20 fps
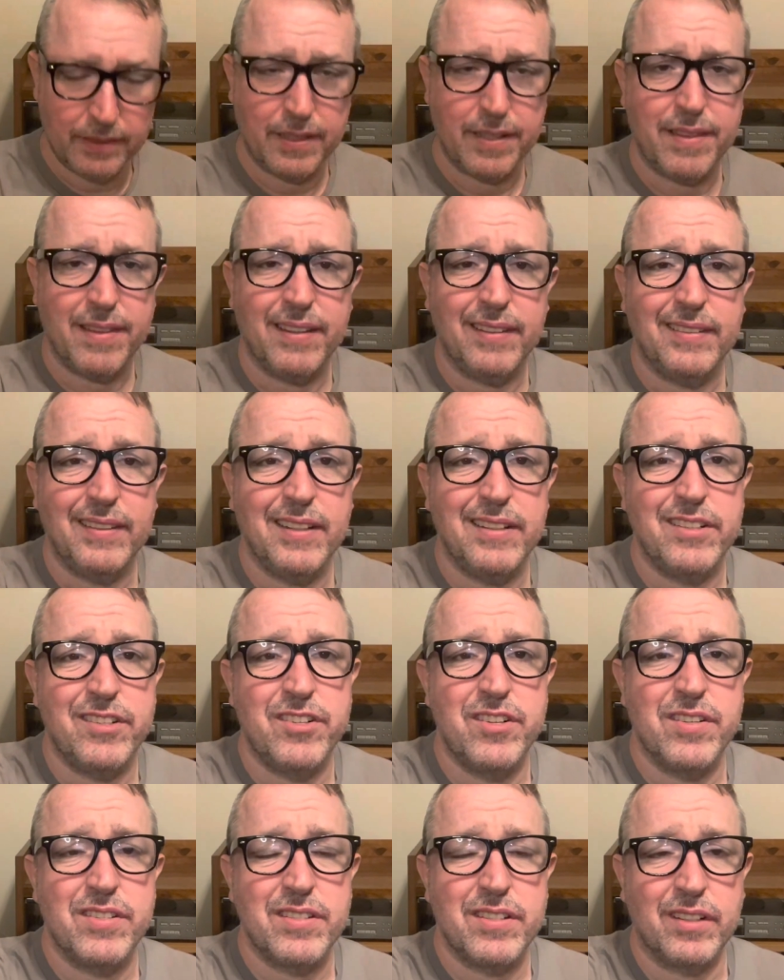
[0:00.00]
I think that
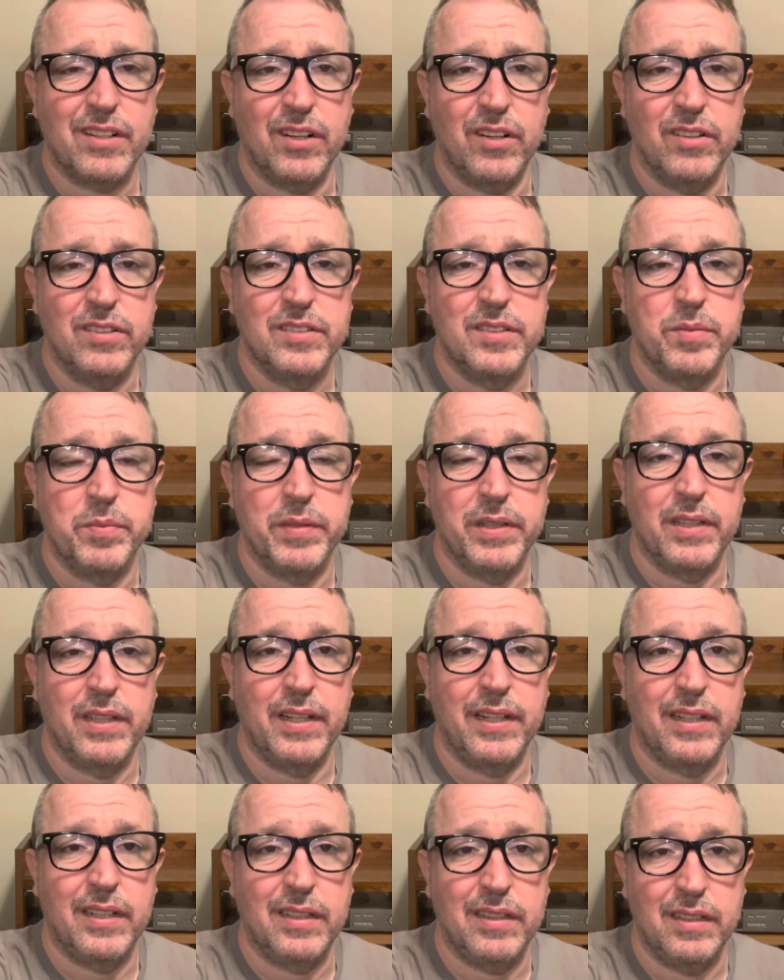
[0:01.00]
just occurred to me
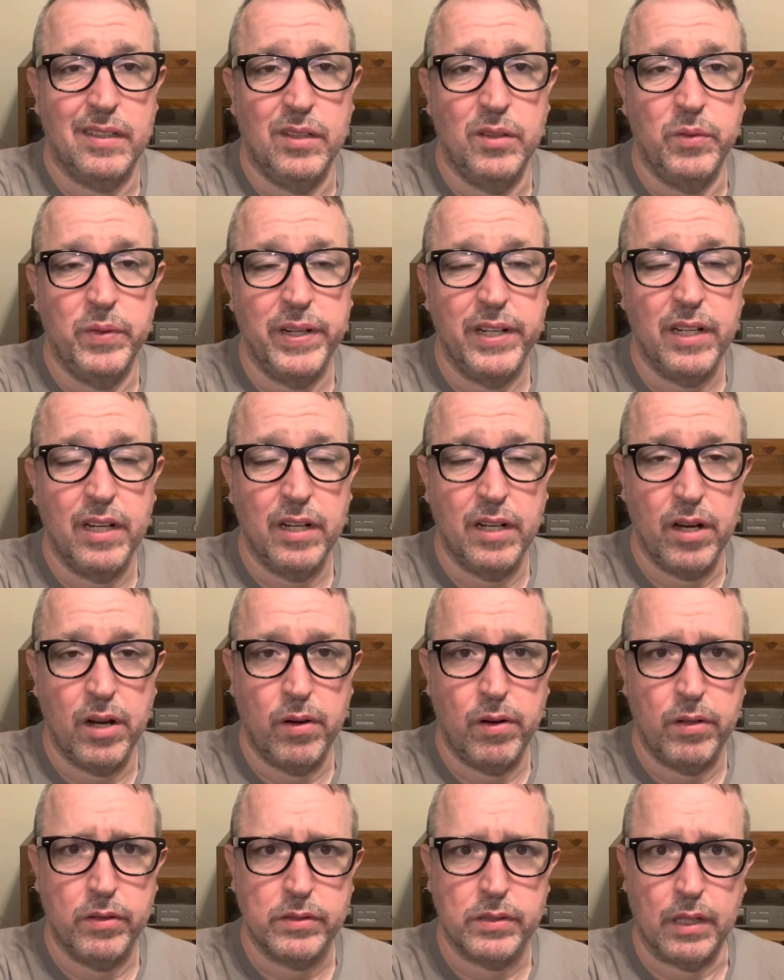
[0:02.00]
like a week
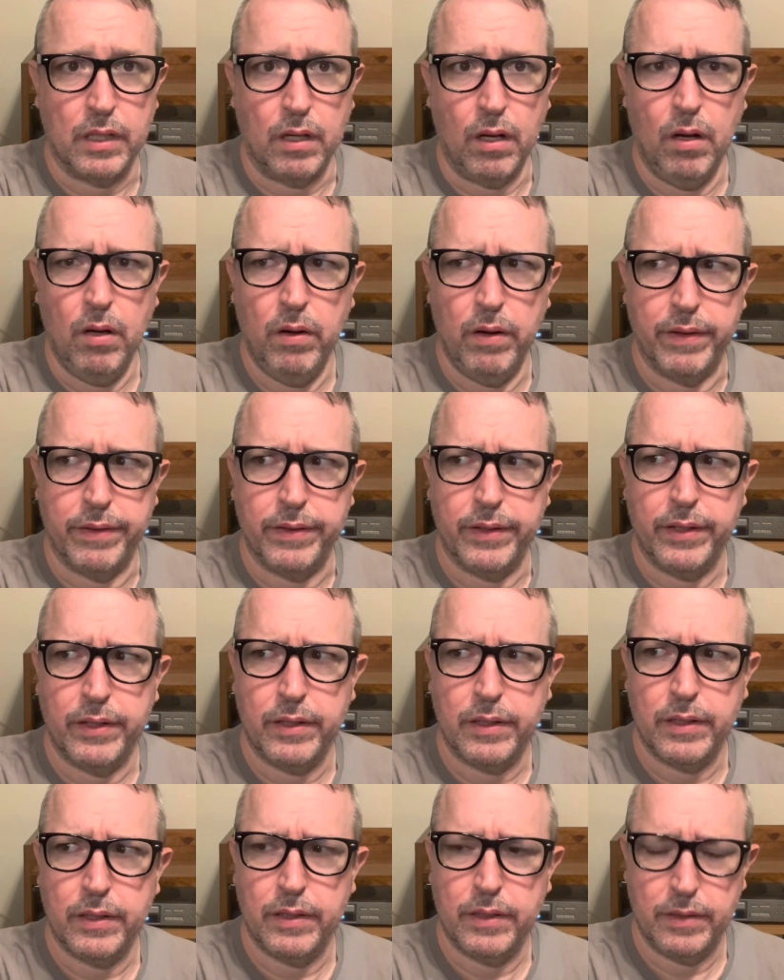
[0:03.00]
ago. I was like, oh, I think
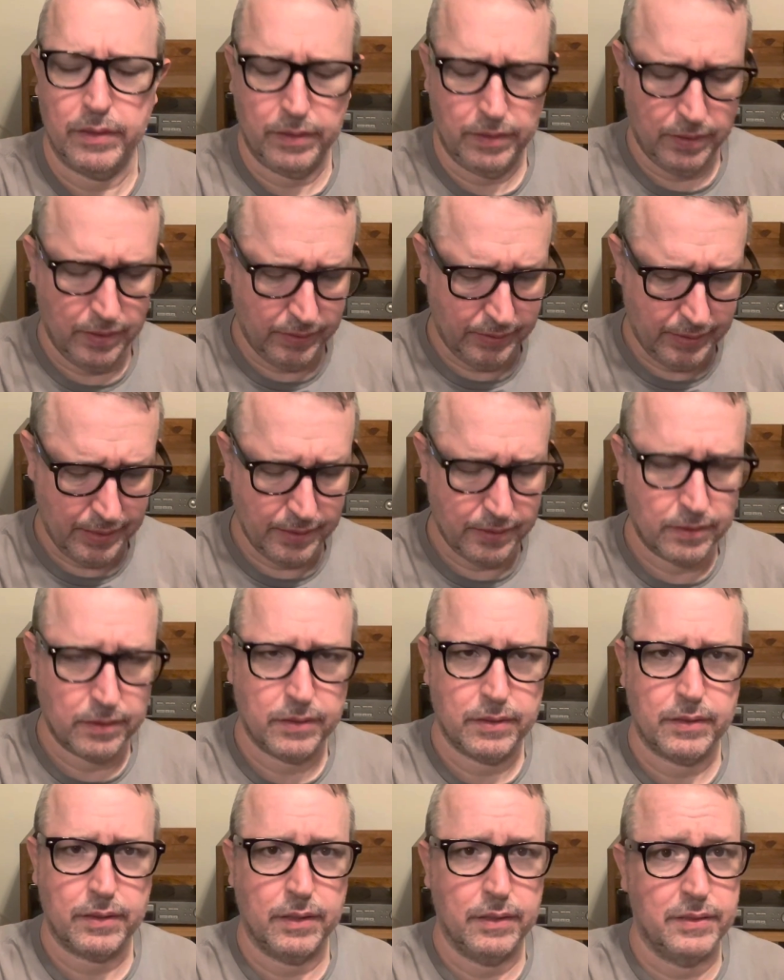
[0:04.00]
that
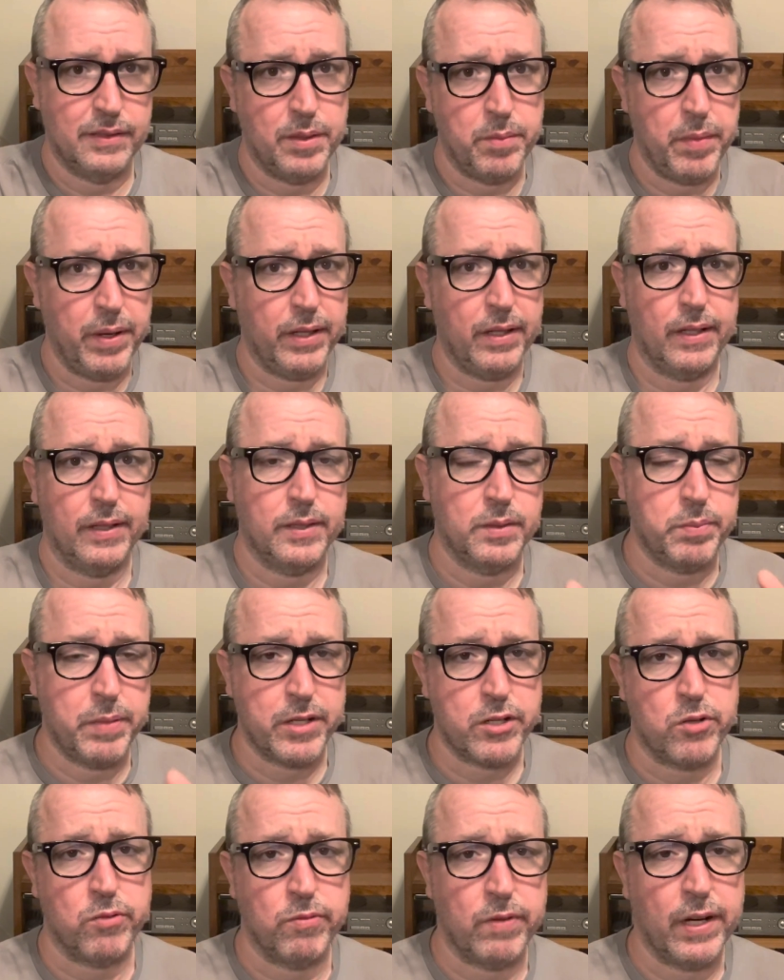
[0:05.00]
that's because they make like
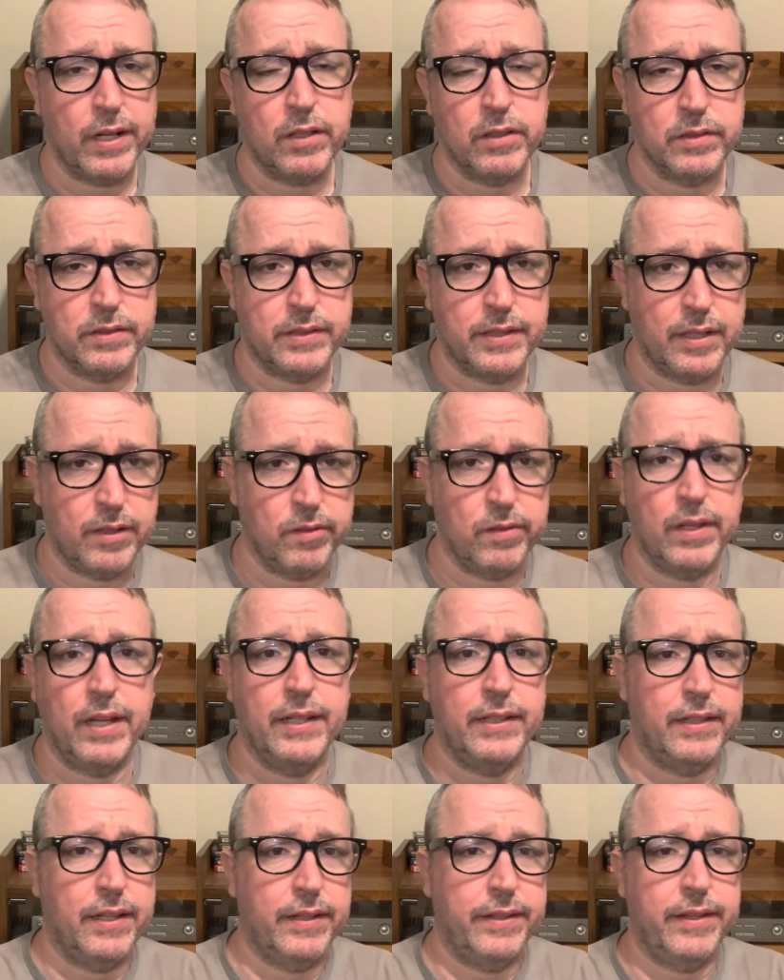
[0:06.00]
special records that are
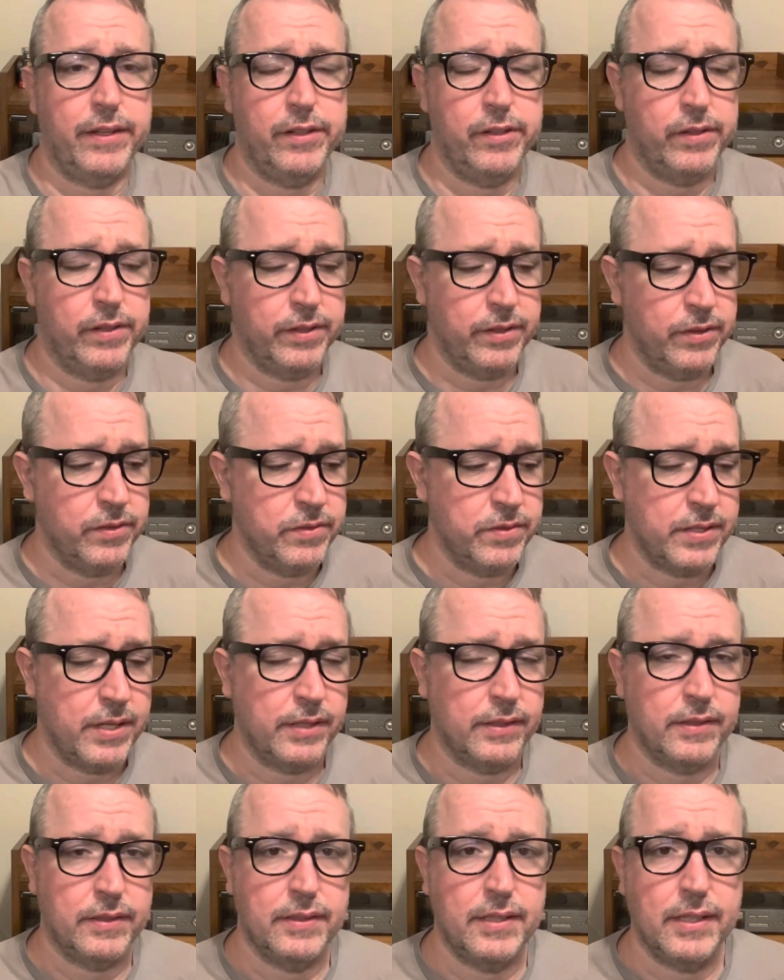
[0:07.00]
like that that you can use
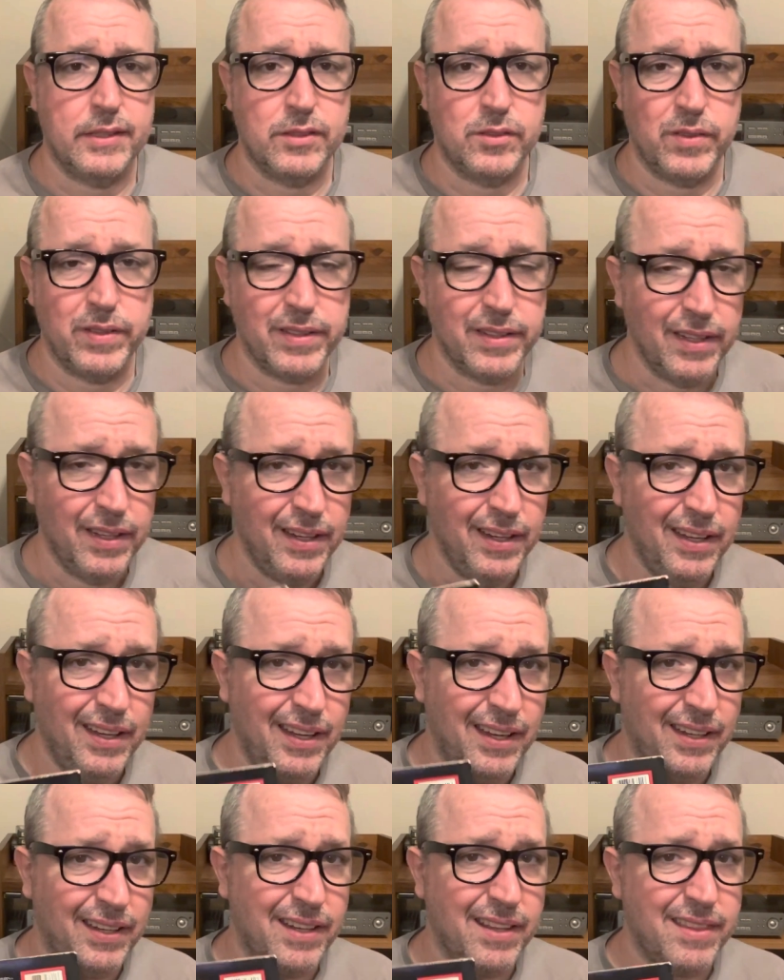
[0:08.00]
that to test with,
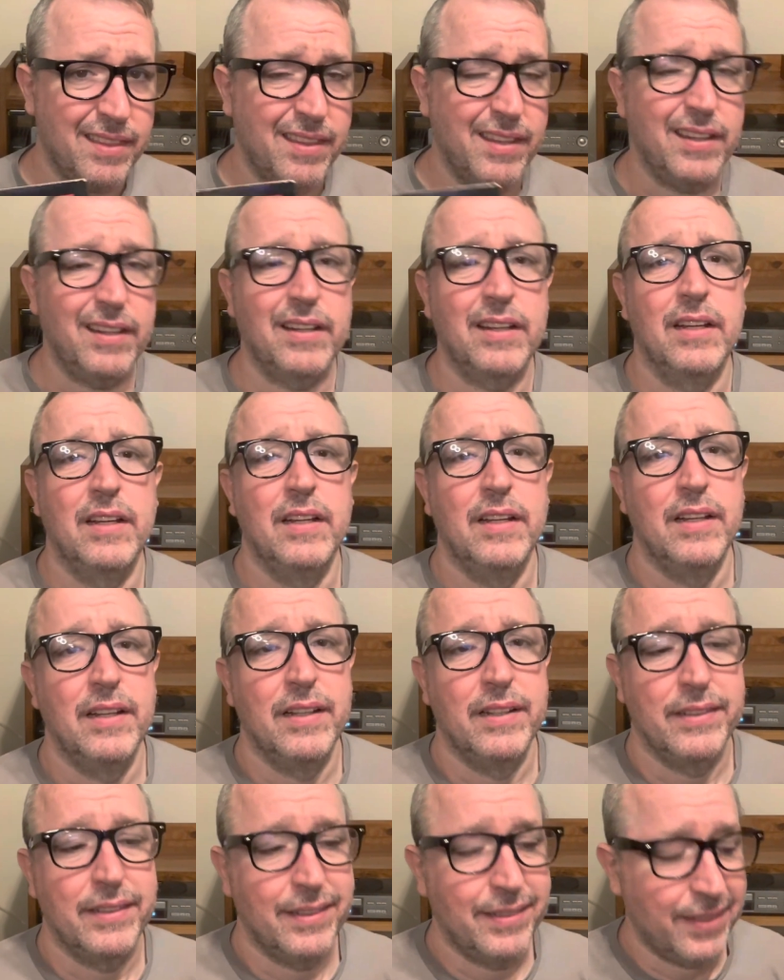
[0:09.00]
and I think
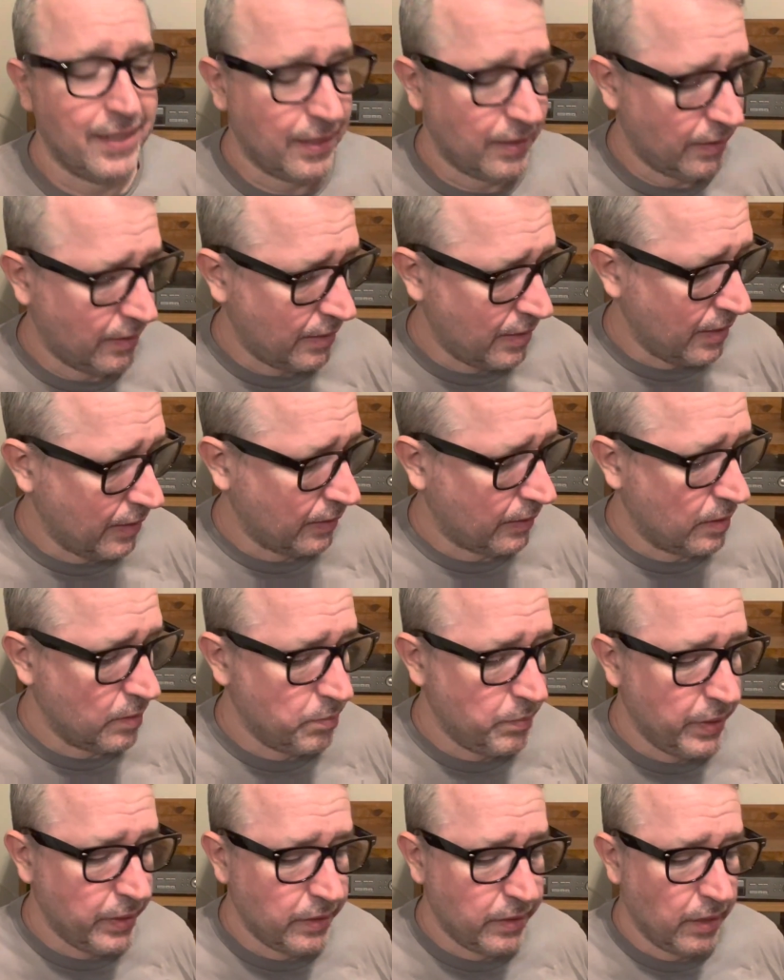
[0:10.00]
that that could
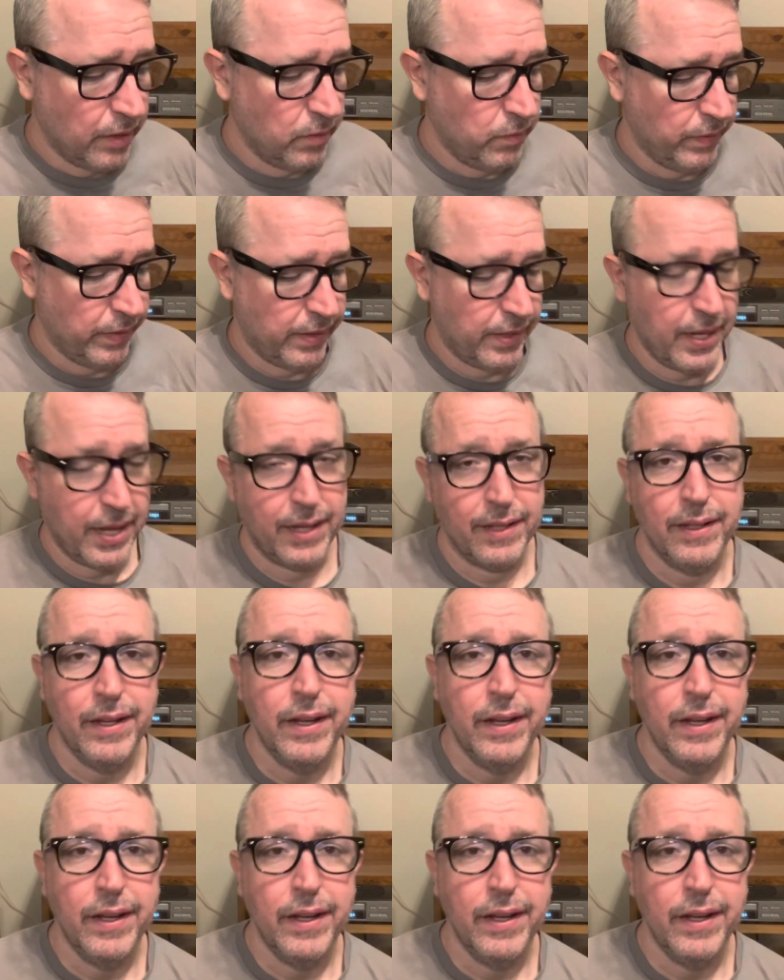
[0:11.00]
be done with that.